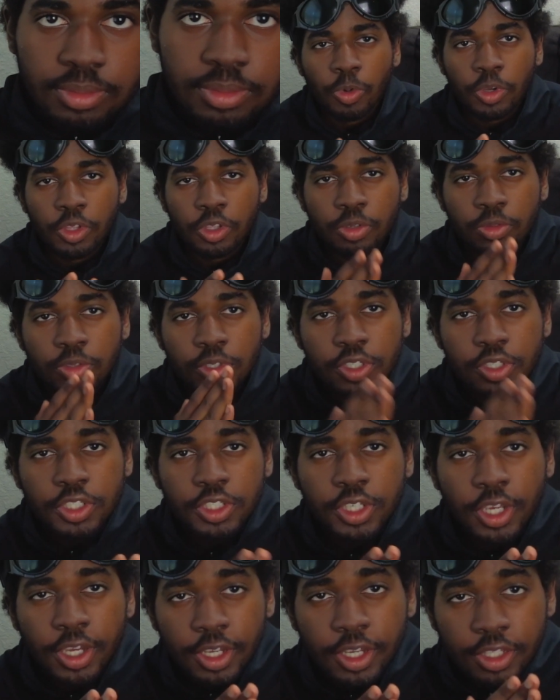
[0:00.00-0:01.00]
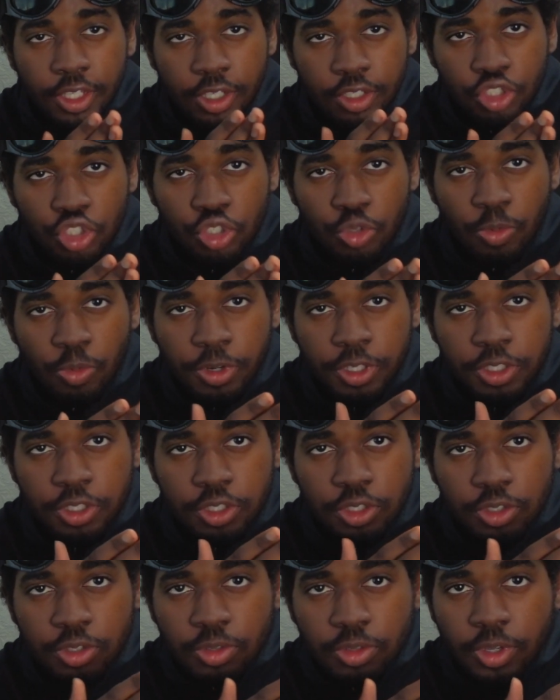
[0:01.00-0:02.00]
When you decide that you want
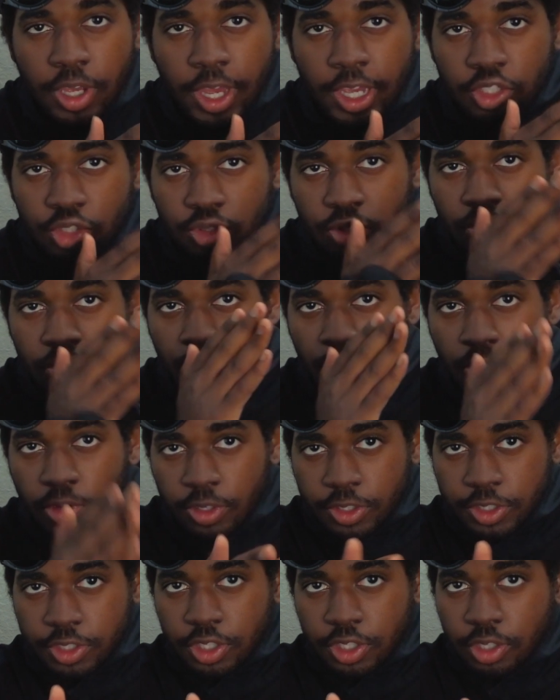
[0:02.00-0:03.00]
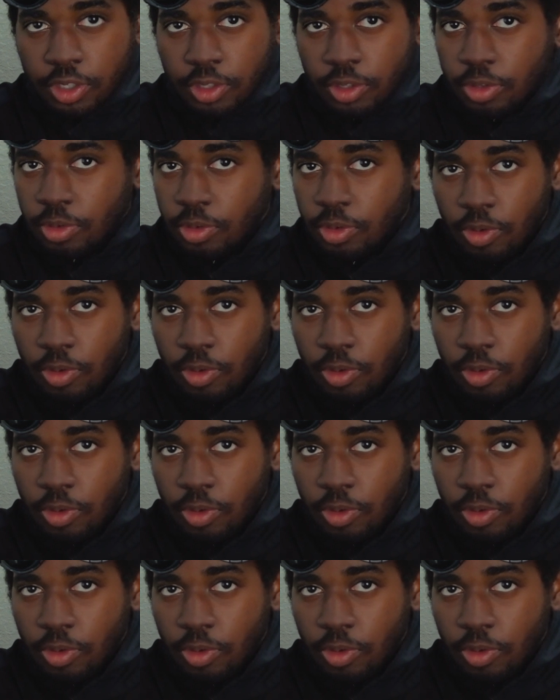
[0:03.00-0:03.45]
to actually learn a skill